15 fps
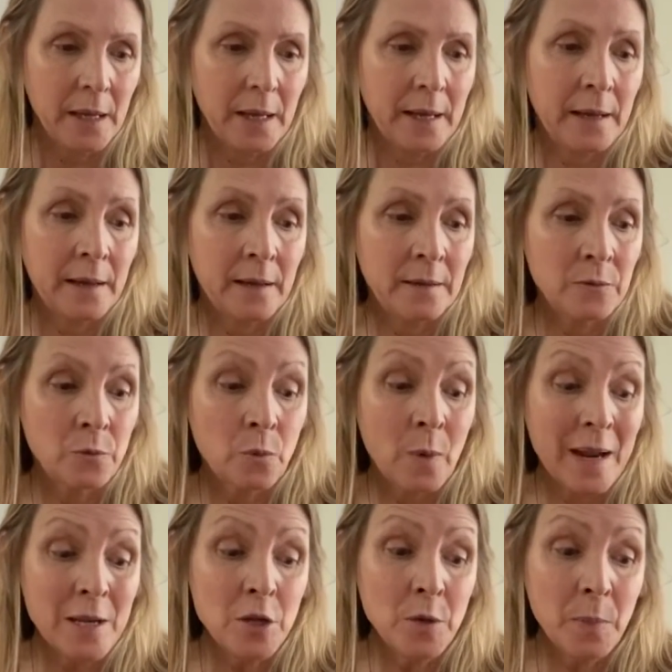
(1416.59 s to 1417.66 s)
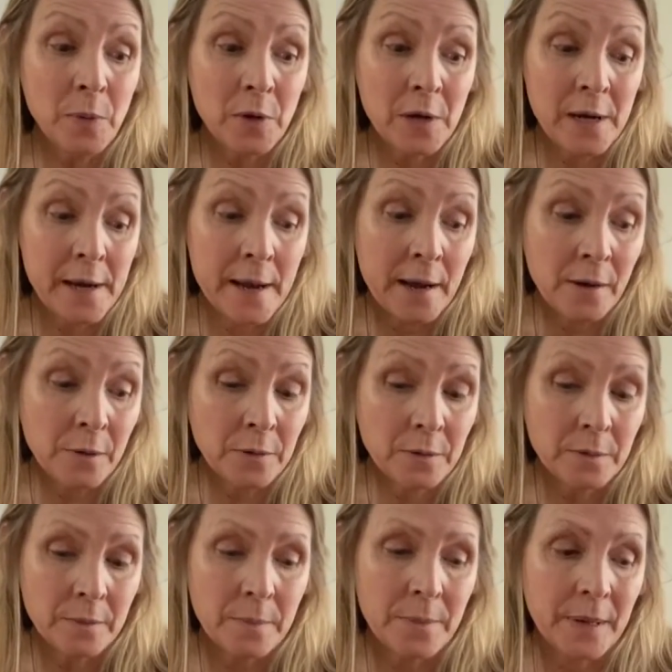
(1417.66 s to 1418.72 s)
And when you put it out,
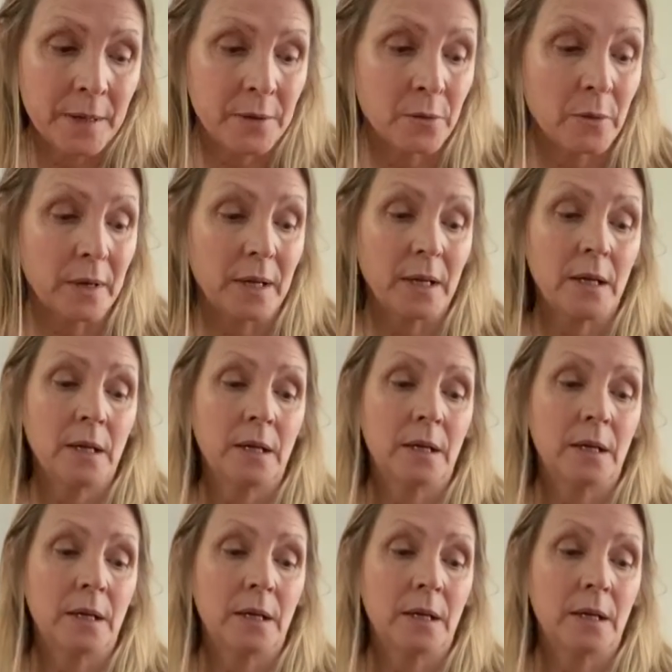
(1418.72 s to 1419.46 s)
by the way,